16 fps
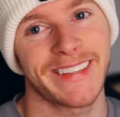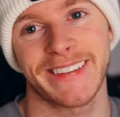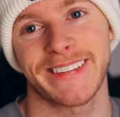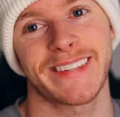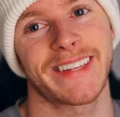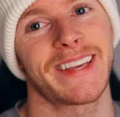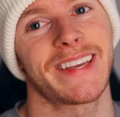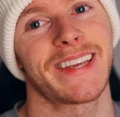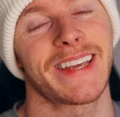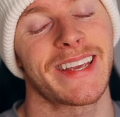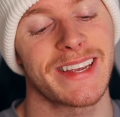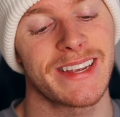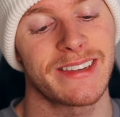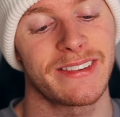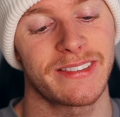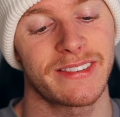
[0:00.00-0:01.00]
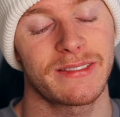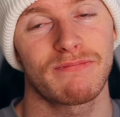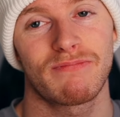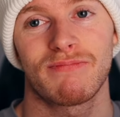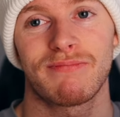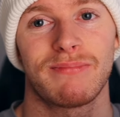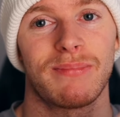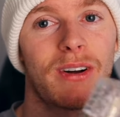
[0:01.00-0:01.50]
this thing is.
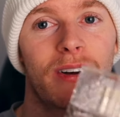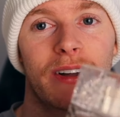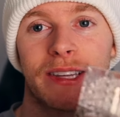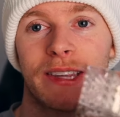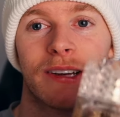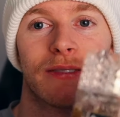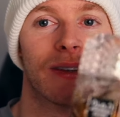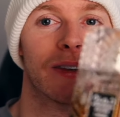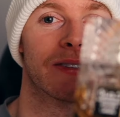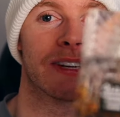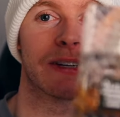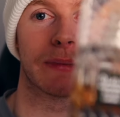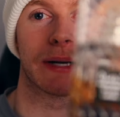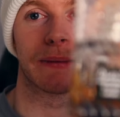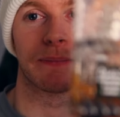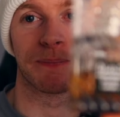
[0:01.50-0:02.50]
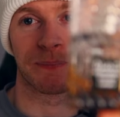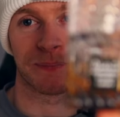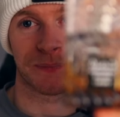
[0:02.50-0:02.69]
Oh, I love this thing, man